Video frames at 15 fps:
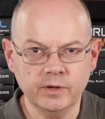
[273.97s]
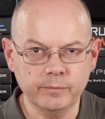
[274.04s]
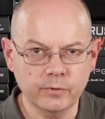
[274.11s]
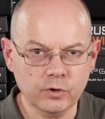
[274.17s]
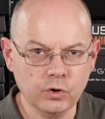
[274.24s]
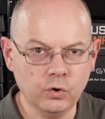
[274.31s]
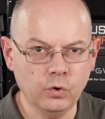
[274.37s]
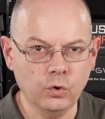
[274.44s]
up the
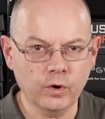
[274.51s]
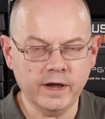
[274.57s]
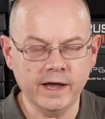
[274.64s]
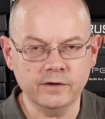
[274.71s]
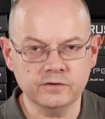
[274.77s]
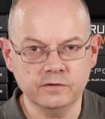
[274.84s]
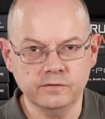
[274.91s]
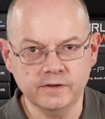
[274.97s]
core
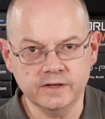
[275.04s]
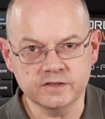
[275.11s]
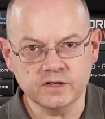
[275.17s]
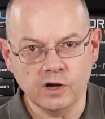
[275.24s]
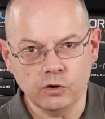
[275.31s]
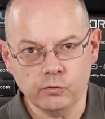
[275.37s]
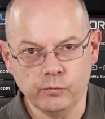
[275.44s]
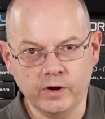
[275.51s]
count of these
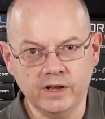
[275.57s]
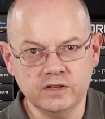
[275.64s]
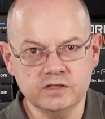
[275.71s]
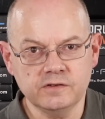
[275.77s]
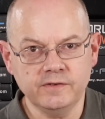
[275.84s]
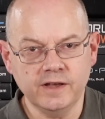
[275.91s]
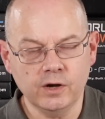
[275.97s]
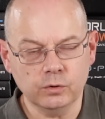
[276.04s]

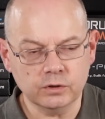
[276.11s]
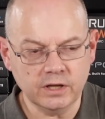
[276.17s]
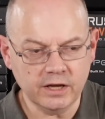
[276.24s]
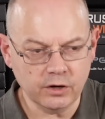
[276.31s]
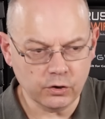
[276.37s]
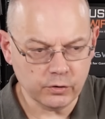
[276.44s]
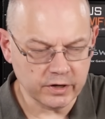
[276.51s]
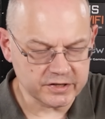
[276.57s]
relatively elderly
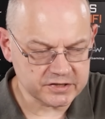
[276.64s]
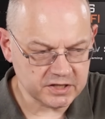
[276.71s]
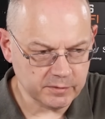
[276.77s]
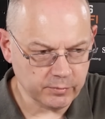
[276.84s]
and crusty